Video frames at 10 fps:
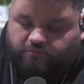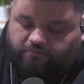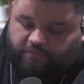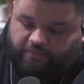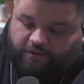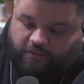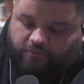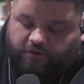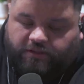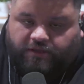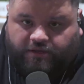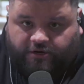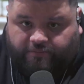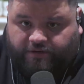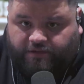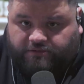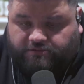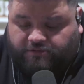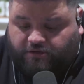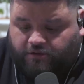may be the one that everybody gets
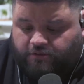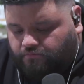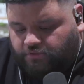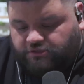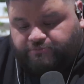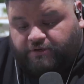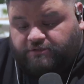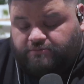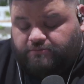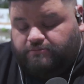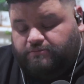stuck on, but it's possible.